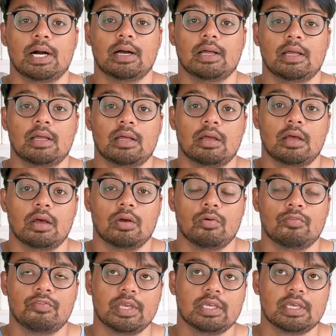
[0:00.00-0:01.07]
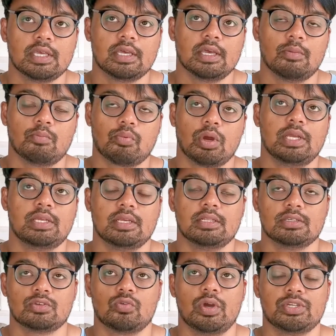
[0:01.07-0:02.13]
but thinking and
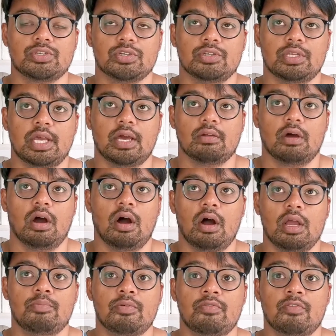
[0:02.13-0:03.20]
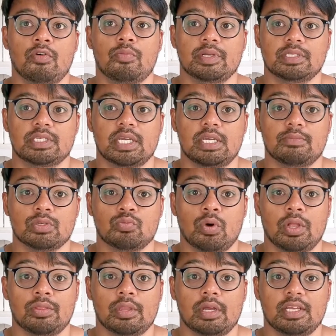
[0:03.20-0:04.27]
breaking this question down, a high performing
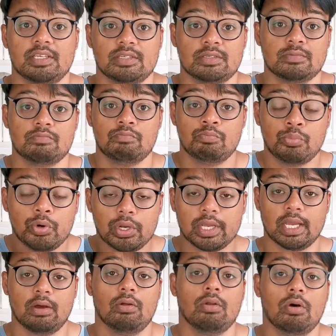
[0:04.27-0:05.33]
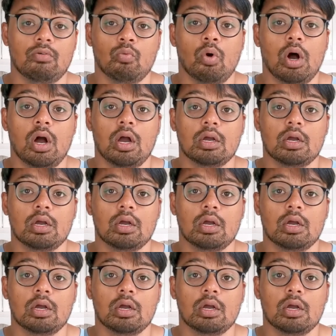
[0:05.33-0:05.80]
team is one that is putting out a lot of